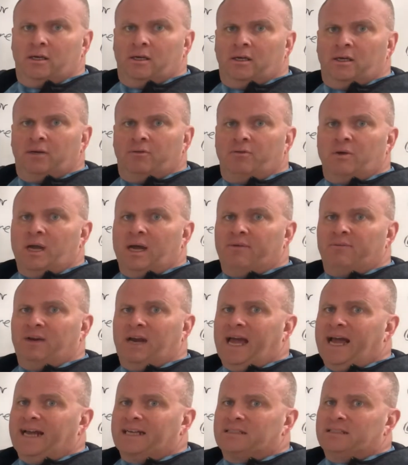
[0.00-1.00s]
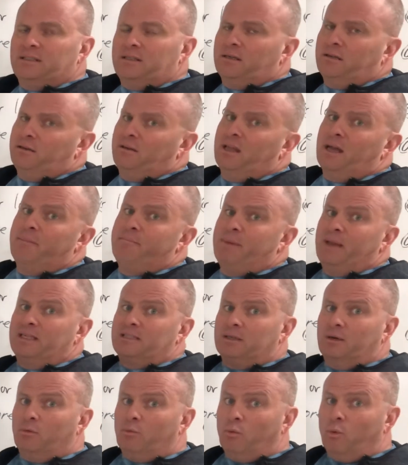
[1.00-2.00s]
If we have an accent, then that makes
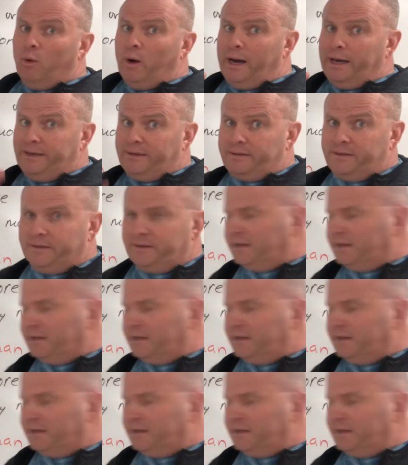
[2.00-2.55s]
it what.